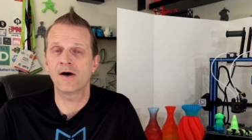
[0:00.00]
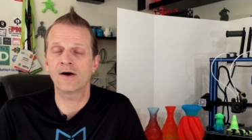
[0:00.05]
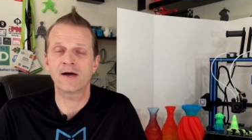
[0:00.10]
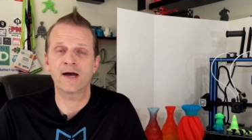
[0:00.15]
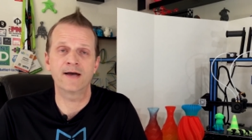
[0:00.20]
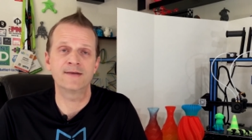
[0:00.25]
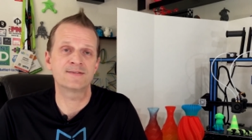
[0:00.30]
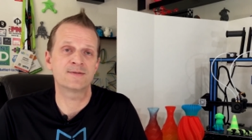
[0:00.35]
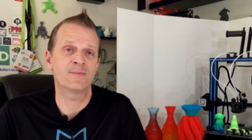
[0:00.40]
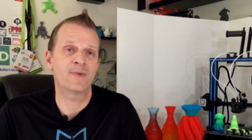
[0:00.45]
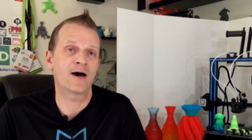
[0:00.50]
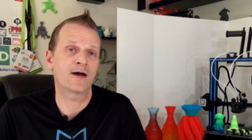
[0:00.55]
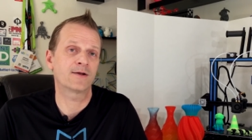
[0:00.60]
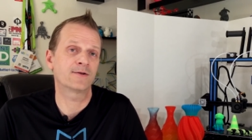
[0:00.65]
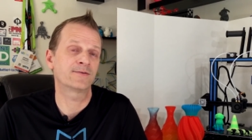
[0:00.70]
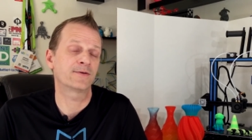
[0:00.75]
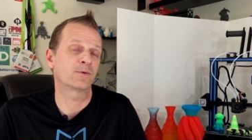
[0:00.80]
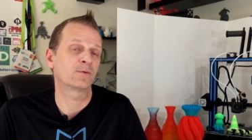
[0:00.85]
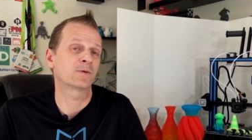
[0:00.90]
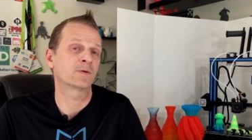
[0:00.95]
all kinds of
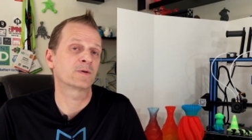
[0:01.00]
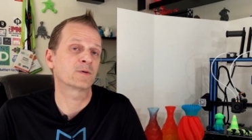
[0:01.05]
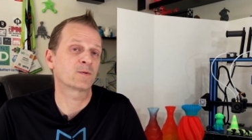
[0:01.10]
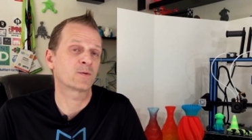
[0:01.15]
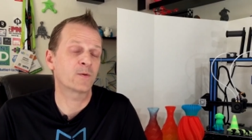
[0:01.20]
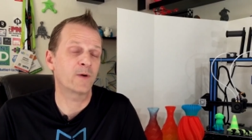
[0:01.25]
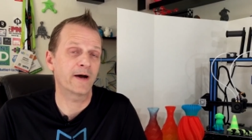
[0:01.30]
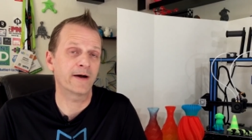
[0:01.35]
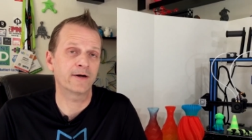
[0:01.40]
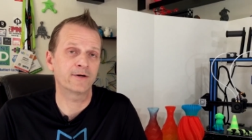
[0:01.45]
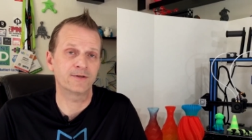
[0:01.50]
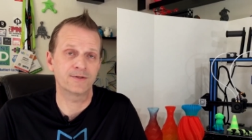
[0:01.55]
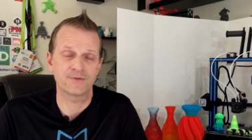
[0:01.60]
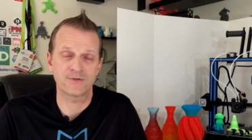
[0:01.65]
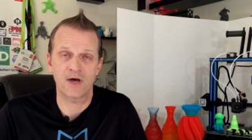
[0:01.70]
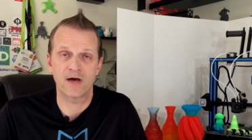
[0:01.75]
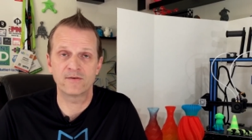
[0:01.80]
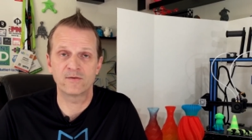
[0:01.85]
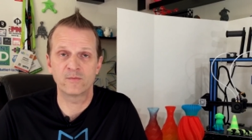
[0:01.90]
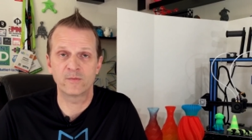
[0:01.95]
models that would require
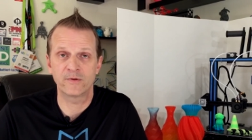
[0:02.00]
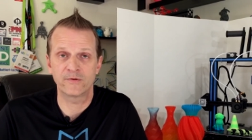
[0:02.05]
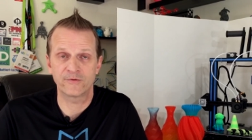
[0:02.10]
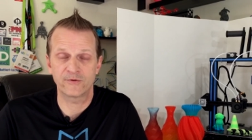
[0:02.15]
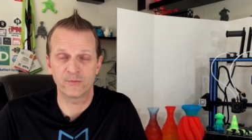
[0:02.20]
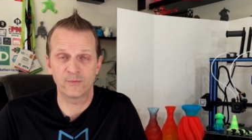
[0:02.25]
dissolvable